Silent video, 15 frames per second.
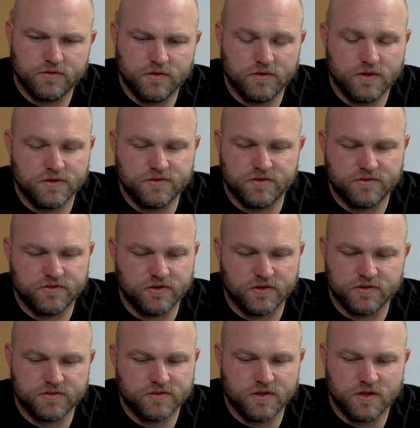Dude, this is
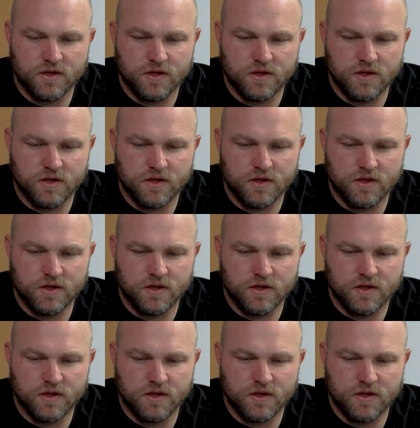just,